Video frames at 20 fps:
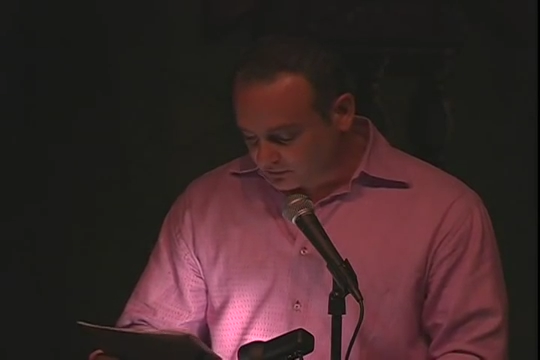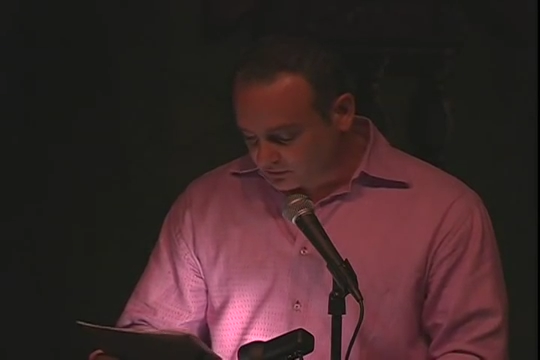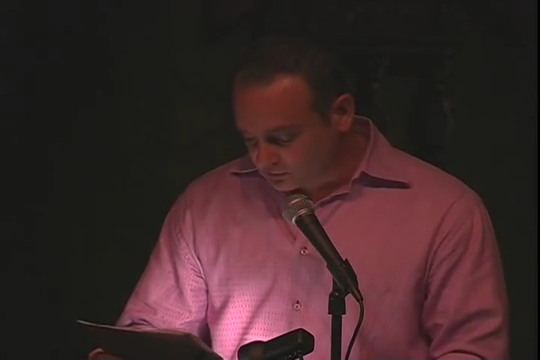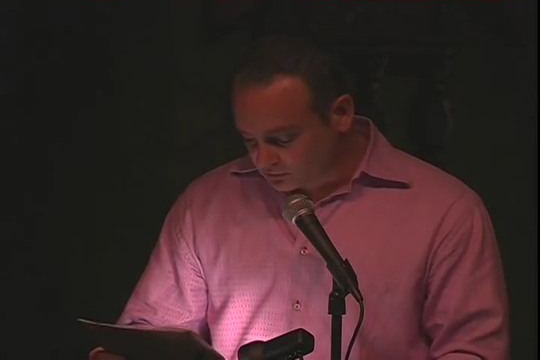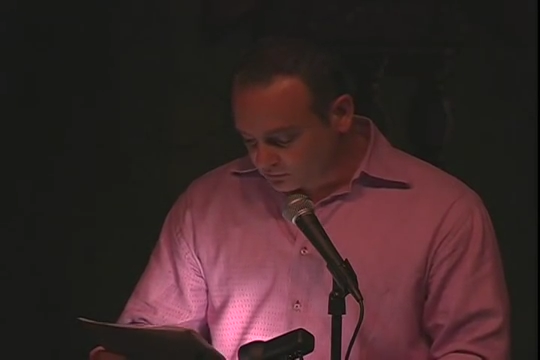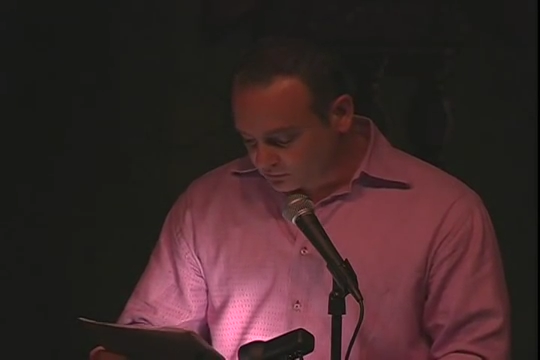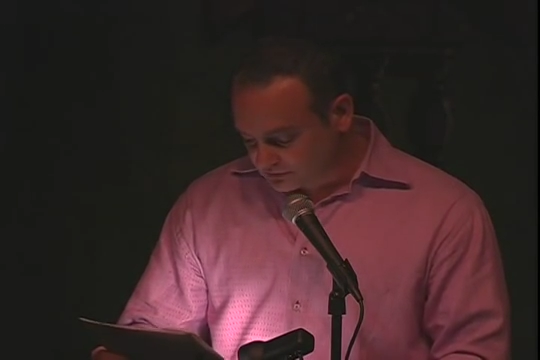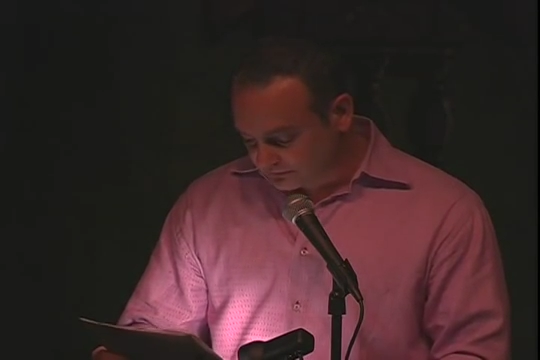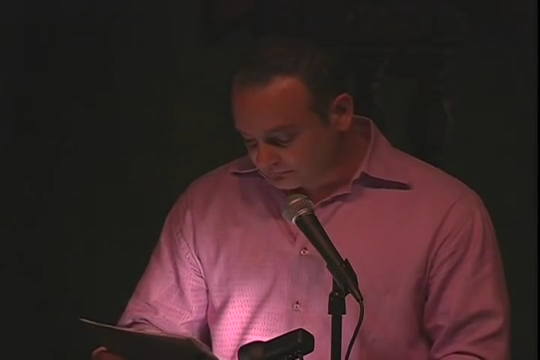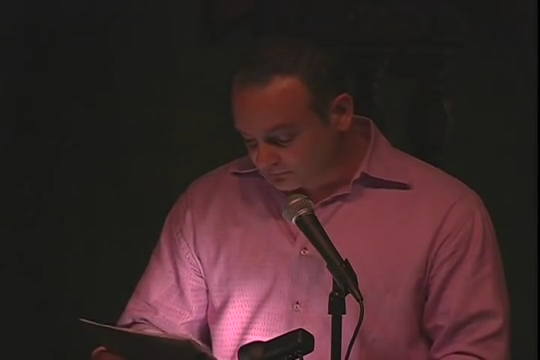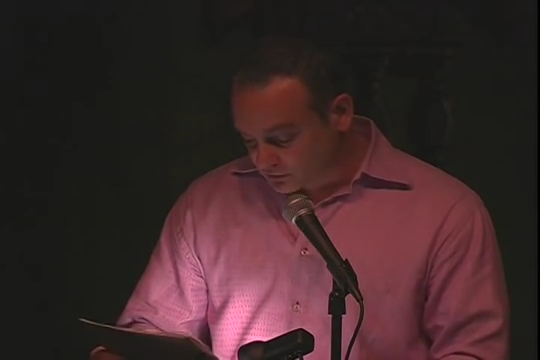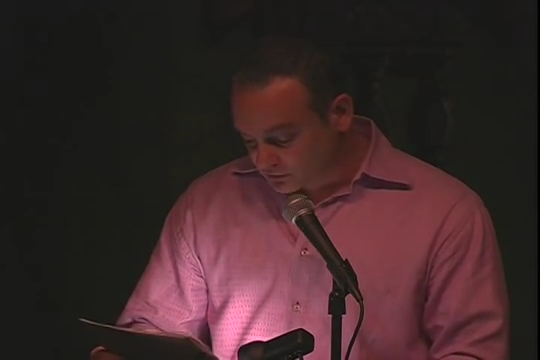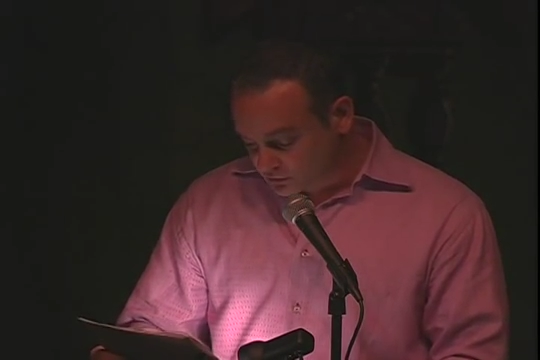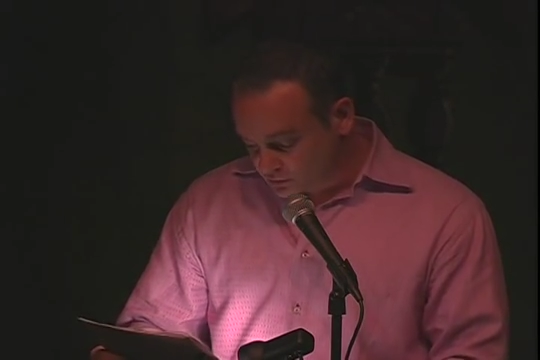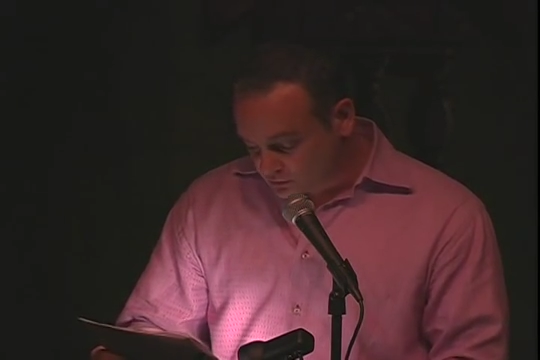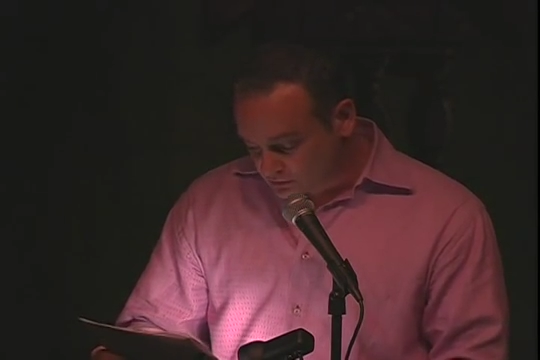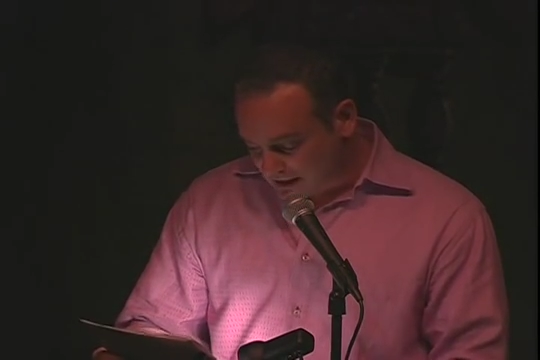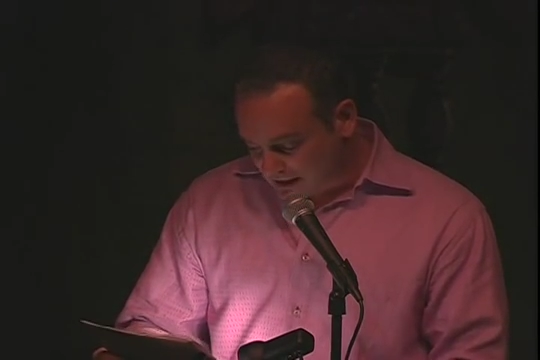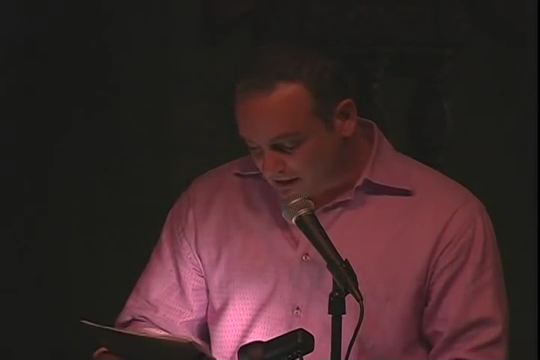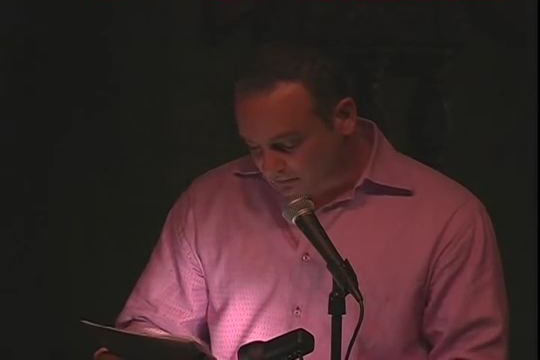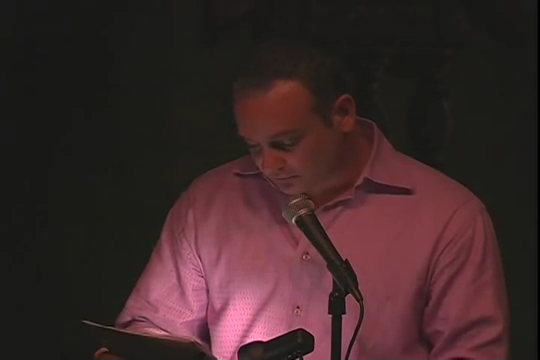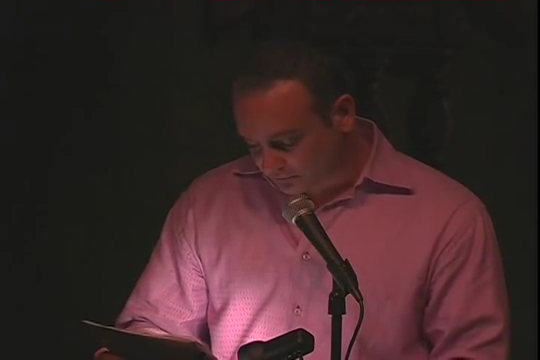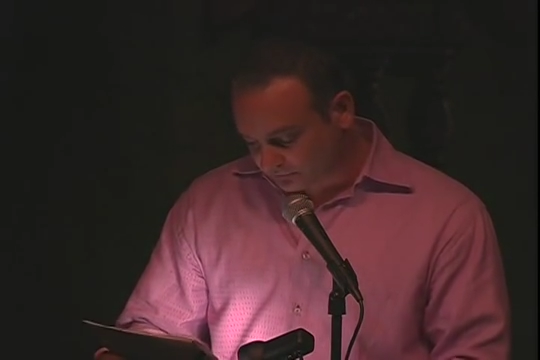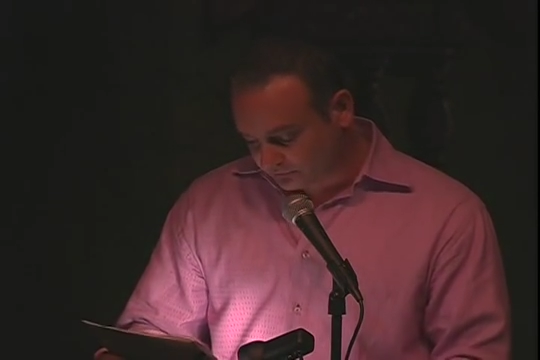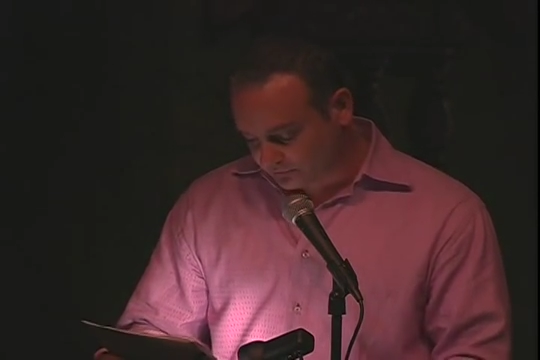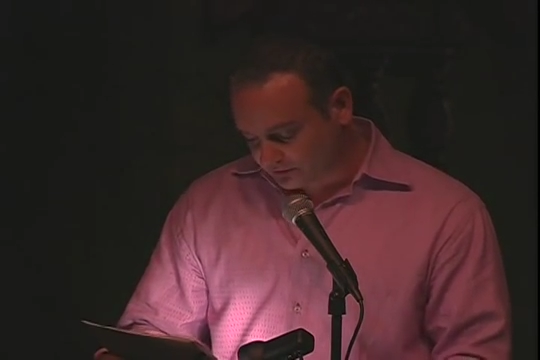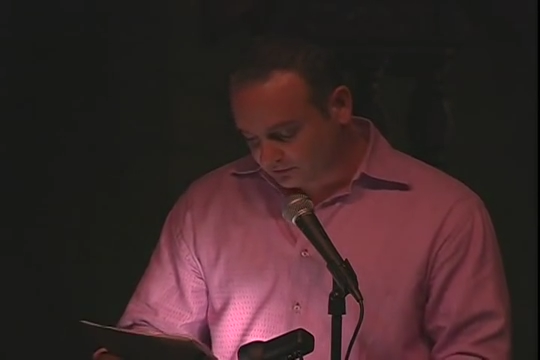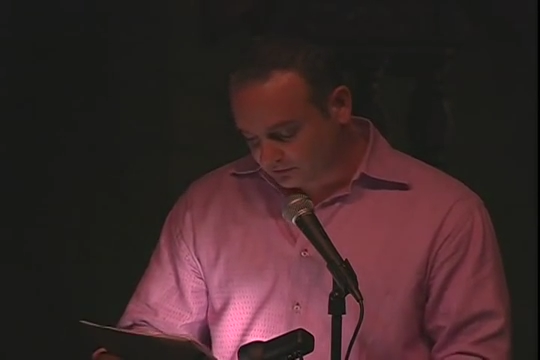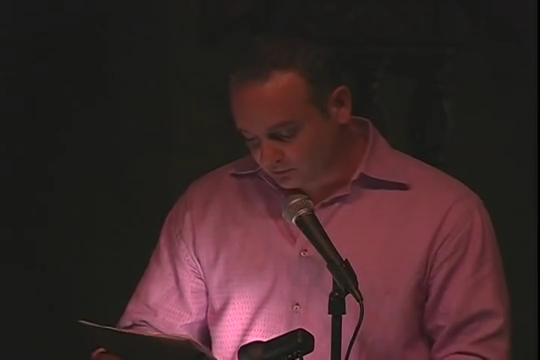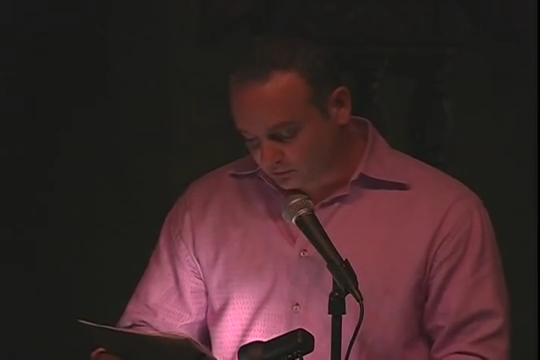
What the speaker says: news of a new house in